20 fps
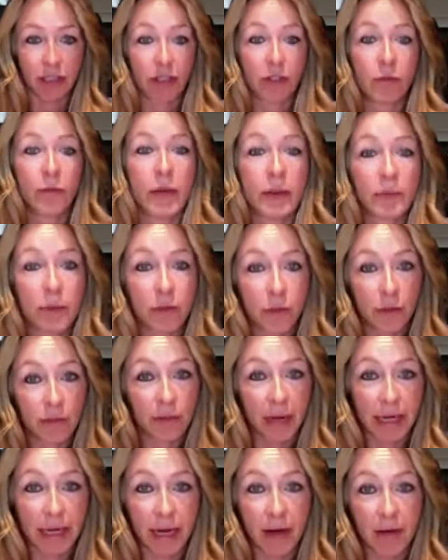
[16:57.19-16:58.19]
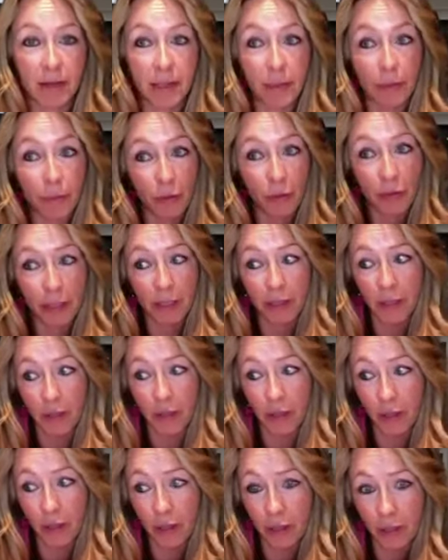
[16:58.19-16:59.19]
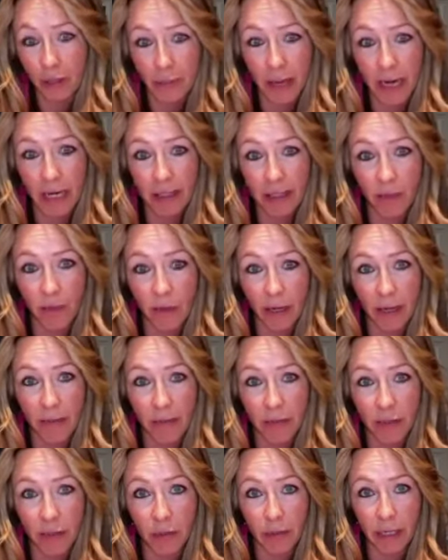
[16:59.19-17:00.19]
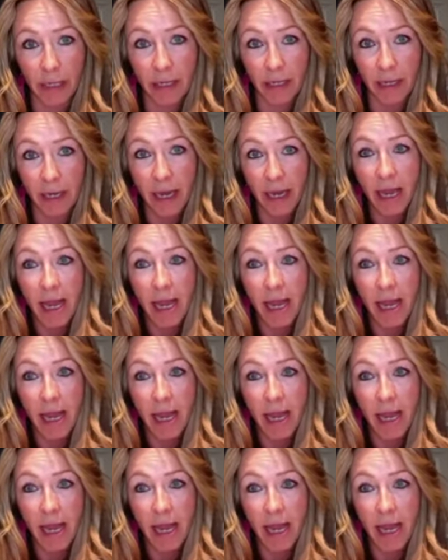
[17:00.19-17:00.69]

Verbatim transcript: So what I'm doing right now is I'm pulling the curtains back to what I'm doing